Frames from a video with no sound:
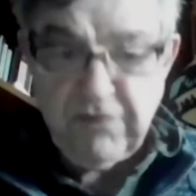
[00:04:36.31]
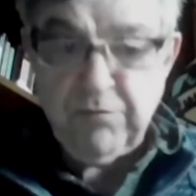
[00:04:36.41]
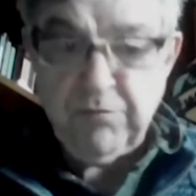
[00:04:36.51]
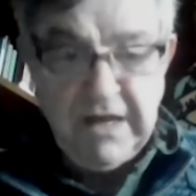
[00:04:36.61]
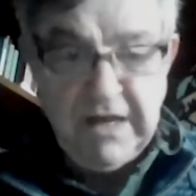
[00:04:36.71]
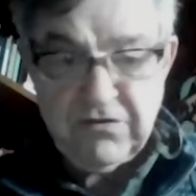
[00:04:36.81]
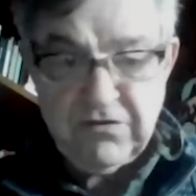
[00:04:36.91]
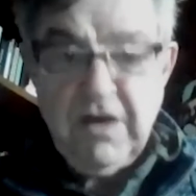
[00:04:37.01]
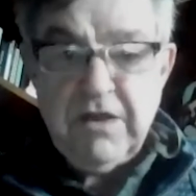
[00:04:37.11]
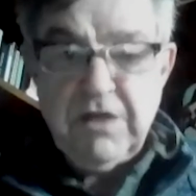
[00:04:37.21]
of plants
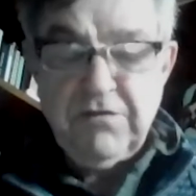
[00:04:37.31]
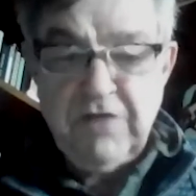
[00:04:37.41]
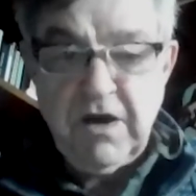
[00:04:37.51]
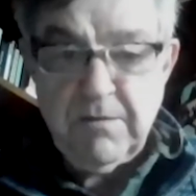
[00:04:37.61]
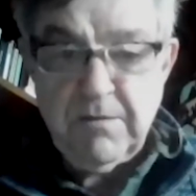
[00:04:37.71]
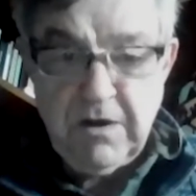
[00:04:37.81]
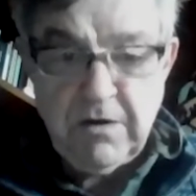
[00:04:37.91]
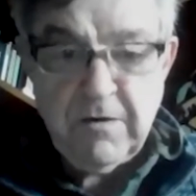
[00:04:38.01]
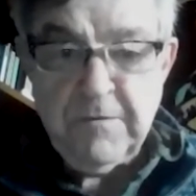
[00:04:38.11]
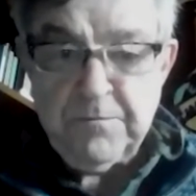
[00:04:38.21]
that have come
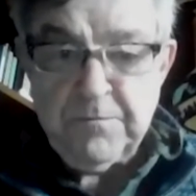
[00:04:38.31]
here